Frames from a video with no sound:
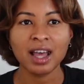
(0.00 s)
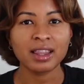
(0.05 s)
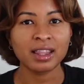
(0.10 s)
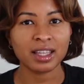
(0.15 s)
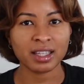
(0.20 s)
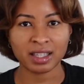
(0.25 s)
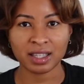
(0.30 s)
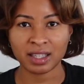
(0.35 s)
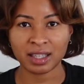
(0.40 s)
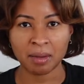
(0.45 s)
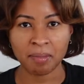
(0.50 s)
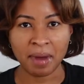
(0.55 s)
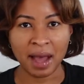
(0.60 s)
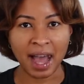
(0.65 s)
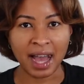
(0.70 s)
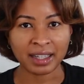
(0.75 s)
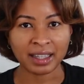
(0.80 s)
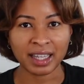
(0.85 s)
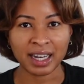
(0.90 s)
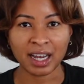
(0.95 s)
this is the
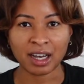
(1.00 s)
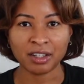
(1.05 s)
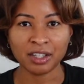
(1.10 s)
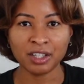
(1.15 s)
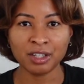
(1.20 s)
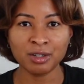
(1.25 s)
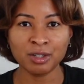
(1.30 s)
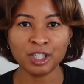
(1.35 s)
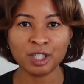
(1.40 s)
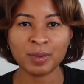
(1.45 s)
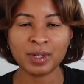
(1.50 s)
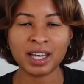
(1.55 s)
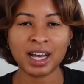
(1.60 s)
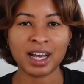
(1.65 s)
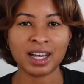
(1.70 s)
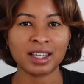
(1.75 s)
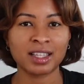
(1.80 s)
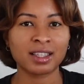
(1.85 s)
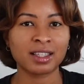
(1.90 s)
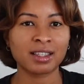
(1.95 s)
bag that I'll use
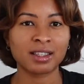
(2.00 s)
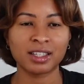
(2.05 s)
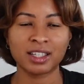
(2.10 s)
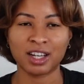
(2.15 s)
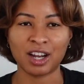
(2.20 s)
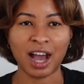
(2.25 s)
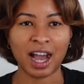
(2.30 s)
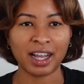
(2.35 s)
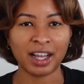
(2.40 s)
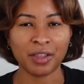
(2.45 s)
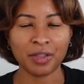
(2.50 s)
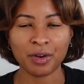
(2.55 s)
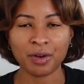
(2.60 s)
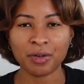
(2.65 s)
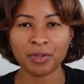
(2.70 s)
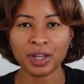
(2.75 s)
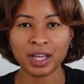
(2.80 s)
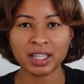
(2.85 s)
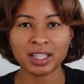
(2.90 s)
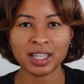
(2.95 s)
because, you know, I can
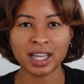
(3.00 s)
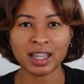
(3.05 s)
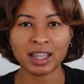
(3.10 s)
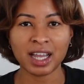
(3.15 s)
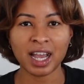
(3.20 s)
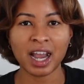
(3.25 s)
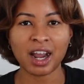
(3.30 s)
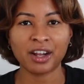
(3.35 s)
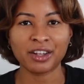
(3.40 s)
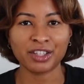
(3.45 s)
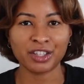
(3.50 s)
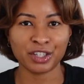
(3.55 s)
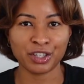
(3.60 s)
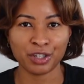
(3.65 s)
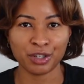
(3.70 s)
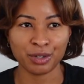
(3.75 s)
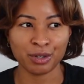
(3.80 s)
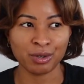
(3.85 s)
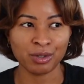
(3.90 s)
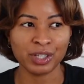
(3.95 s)
throw things in there. It's
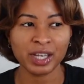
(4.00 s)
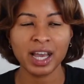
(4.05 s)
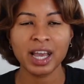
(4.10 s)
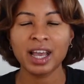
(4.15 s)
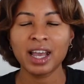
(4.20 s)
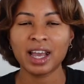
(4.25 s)
huge.